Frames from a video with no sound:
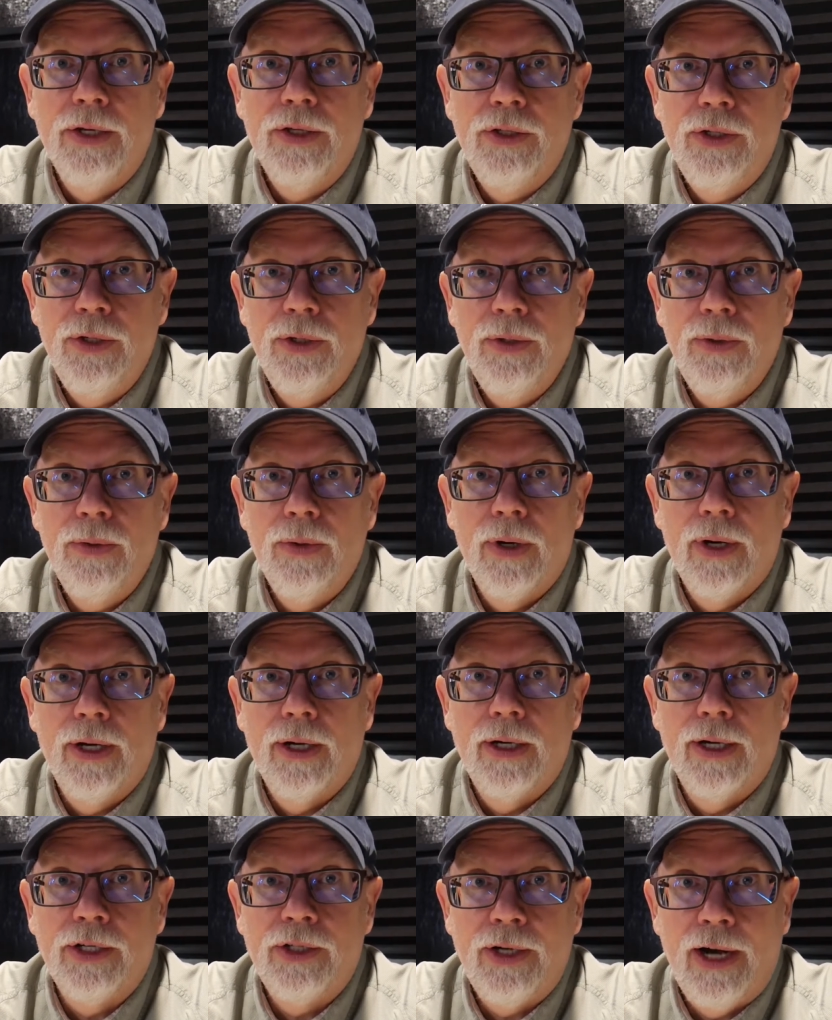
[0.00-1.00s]
to
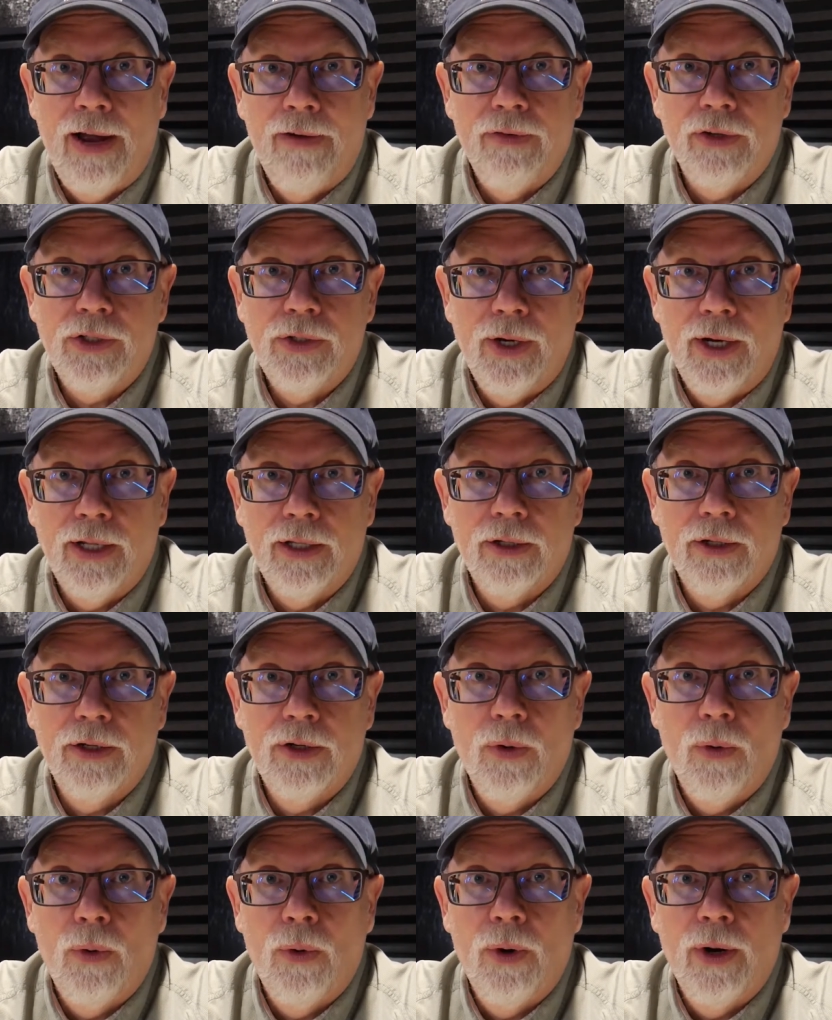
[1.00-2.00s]
a travel trailer
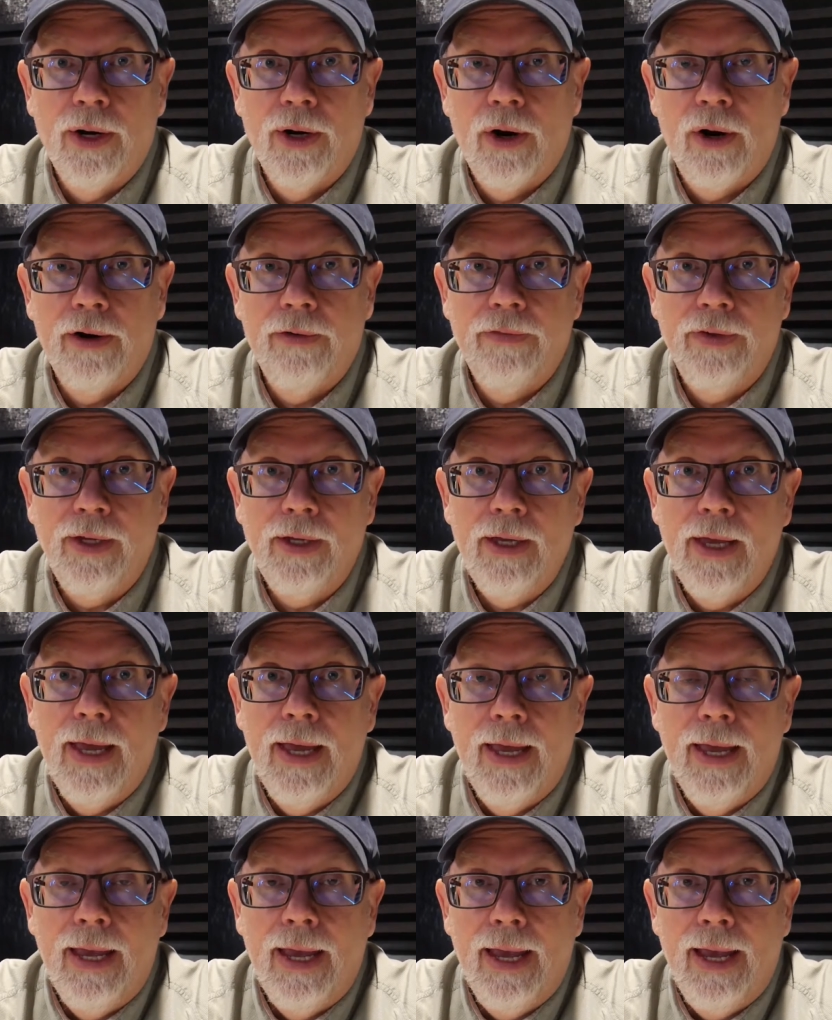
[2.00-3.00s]
or an RV
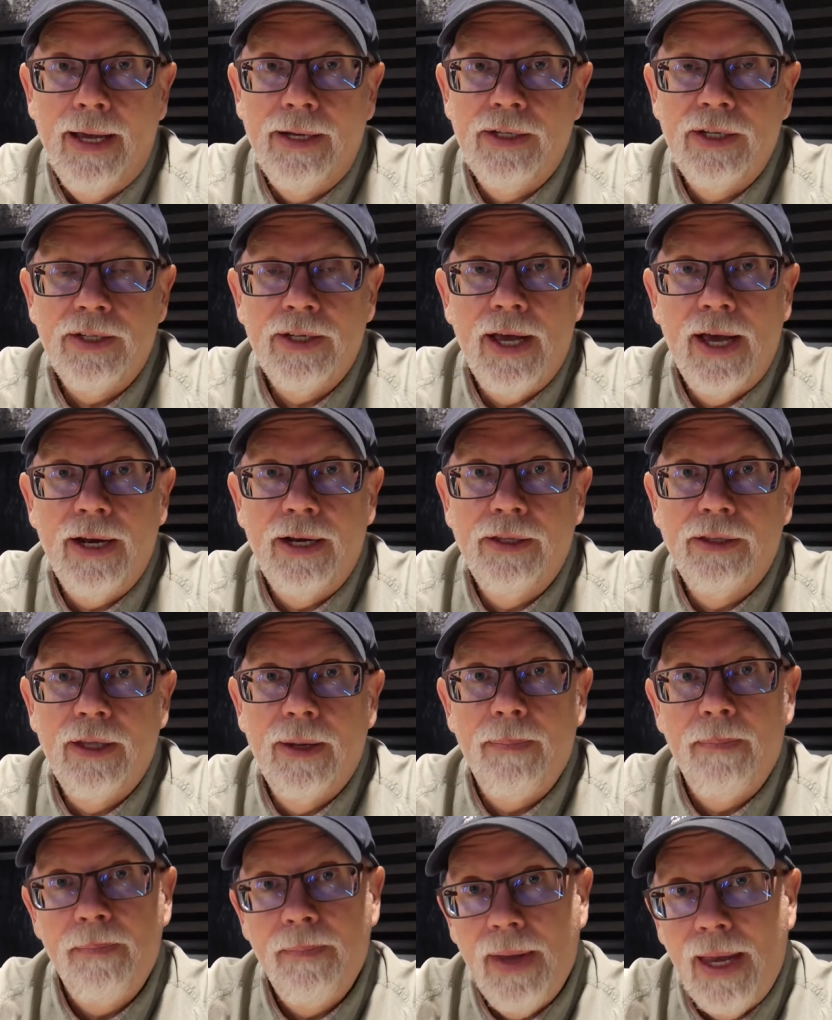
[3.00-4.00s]
and decided
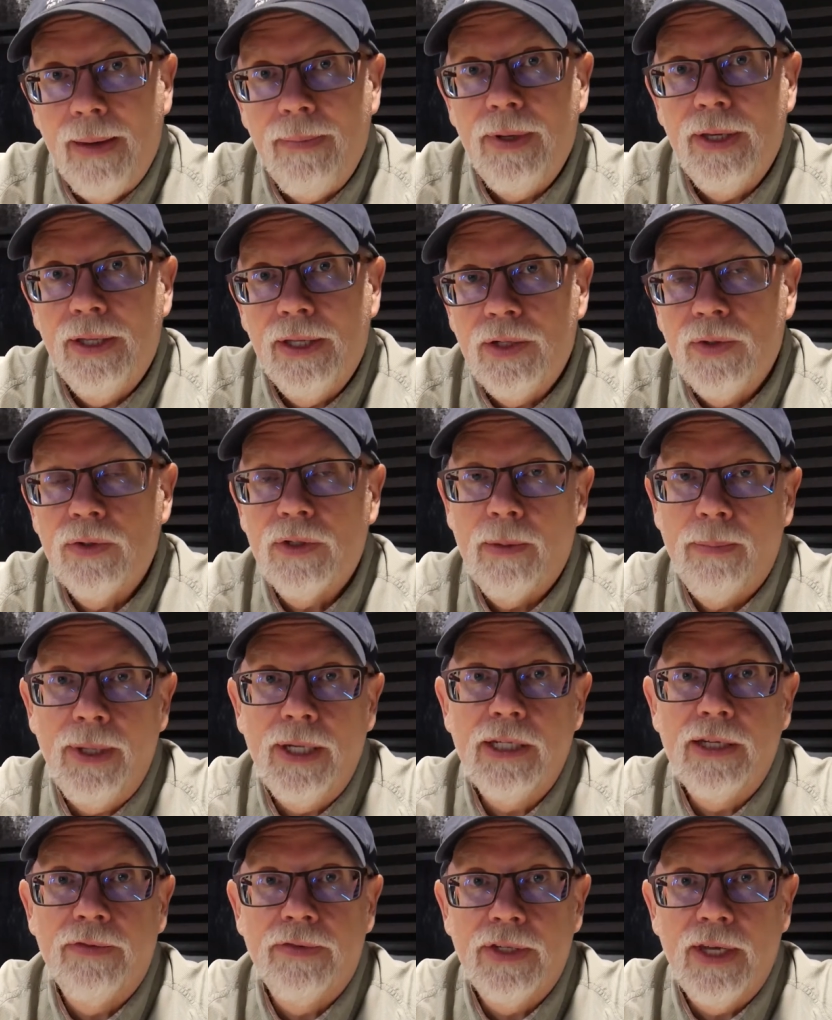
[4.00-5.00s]
that maybe this was a
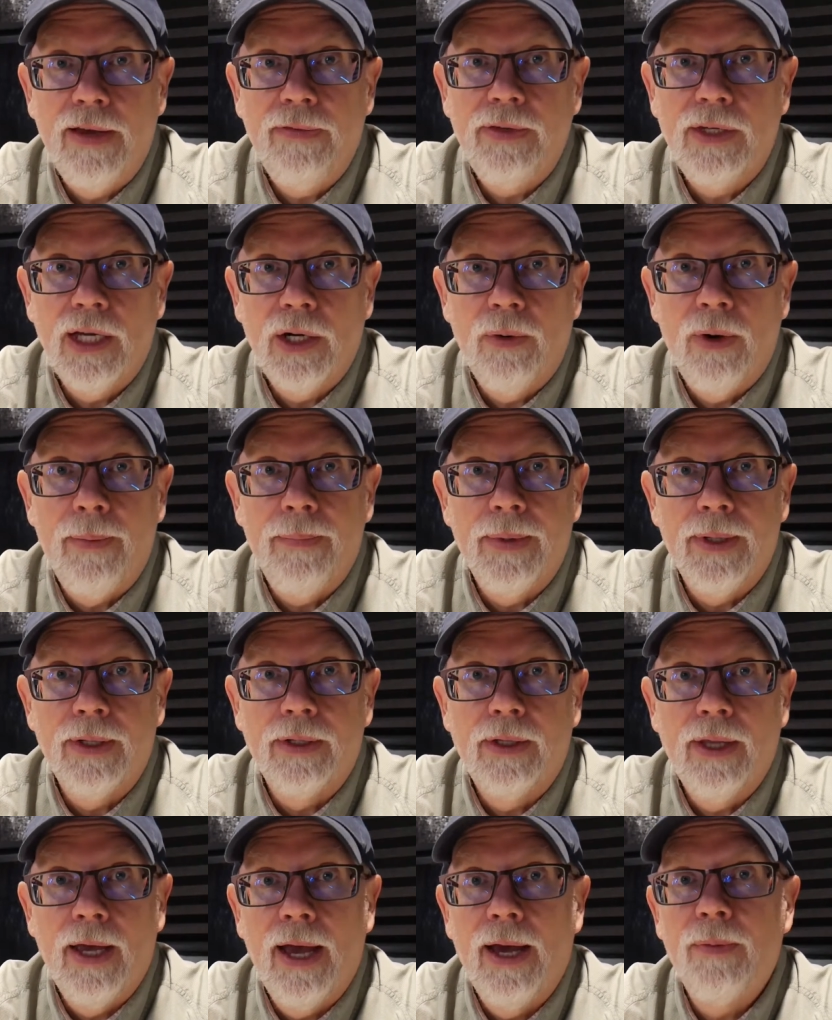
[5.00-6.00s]
piece of safety
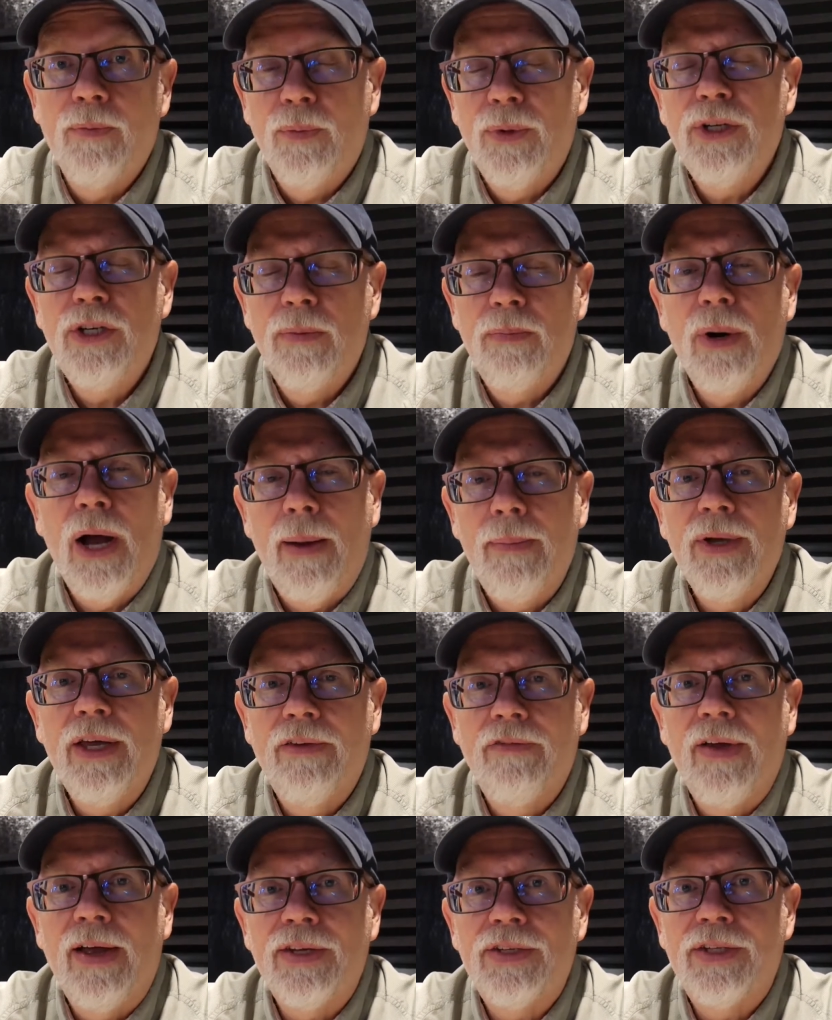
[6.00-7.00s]
equipment that we should probably
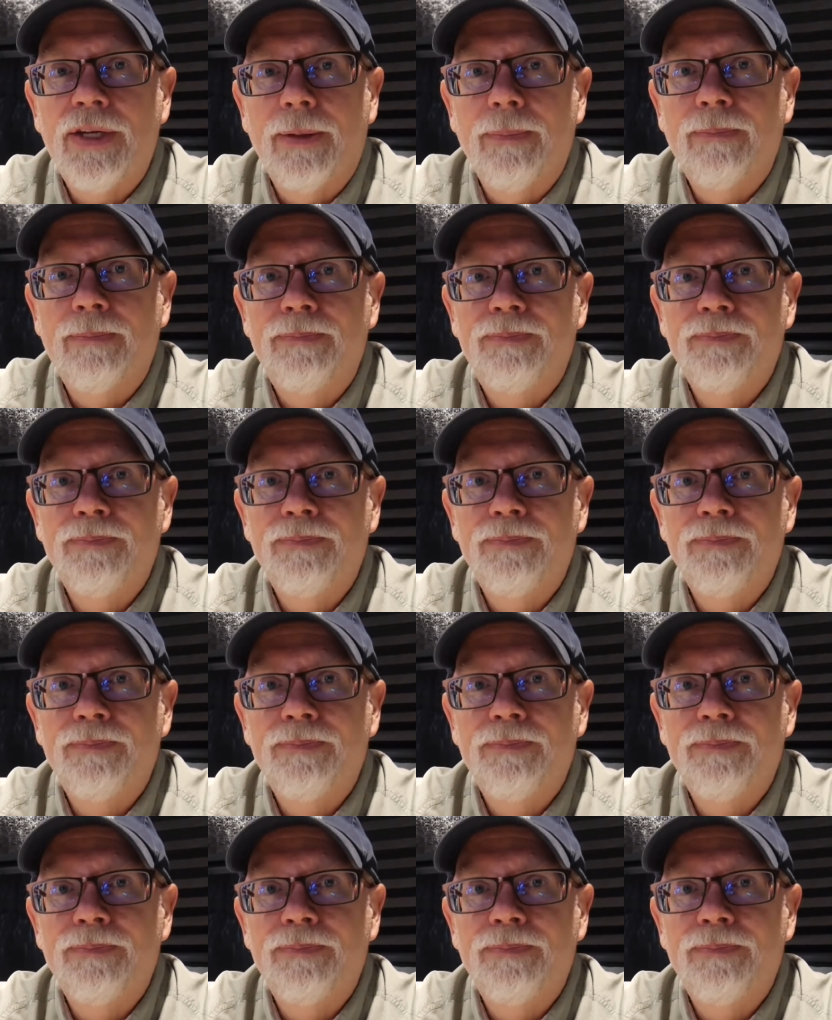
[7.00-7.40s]
invest in.